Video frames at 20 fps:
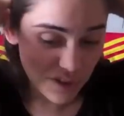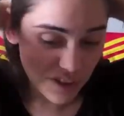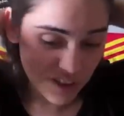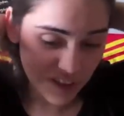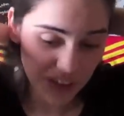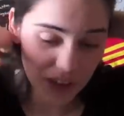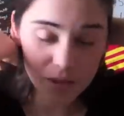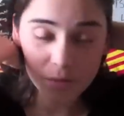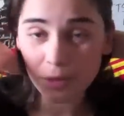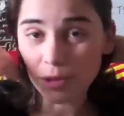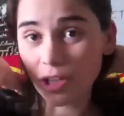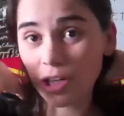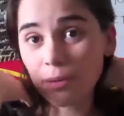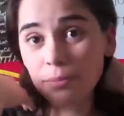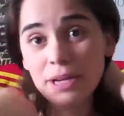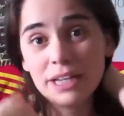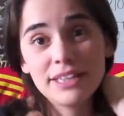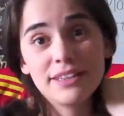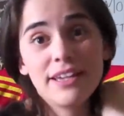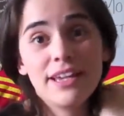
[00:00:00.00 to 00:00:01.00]
to sell them a lot
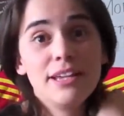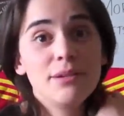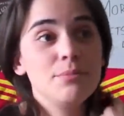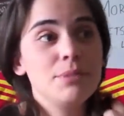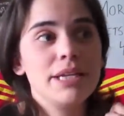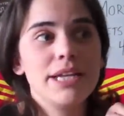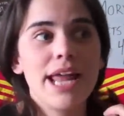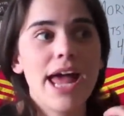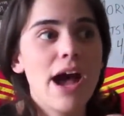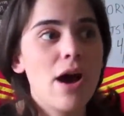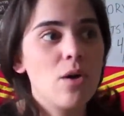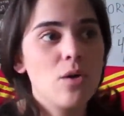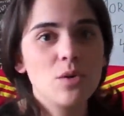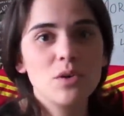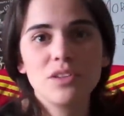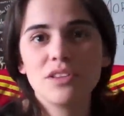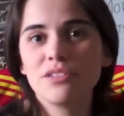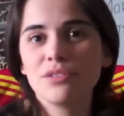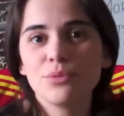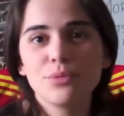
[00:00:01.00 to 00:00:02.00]
back then, but now
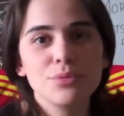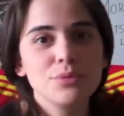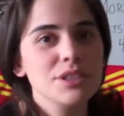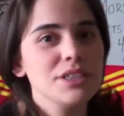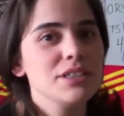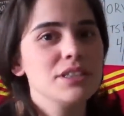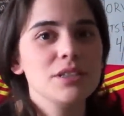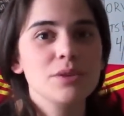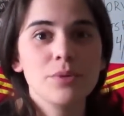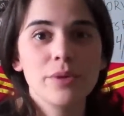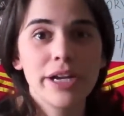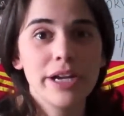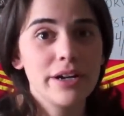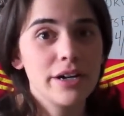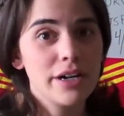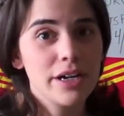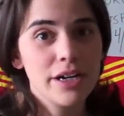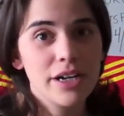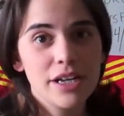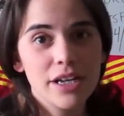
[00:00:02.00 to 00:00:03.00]
they're really
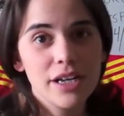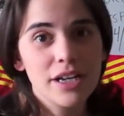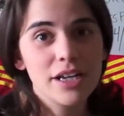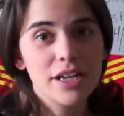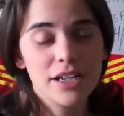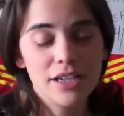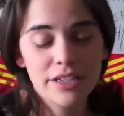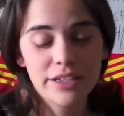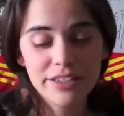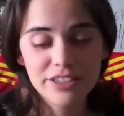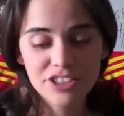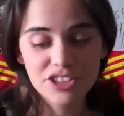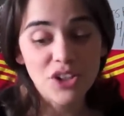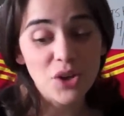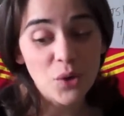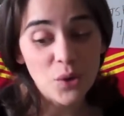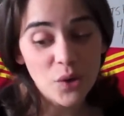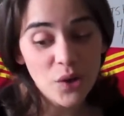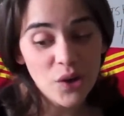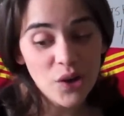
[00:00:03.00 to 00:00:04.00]
rare. Uh,
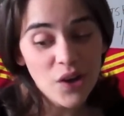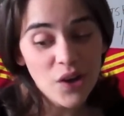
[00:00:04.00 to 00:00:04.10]
so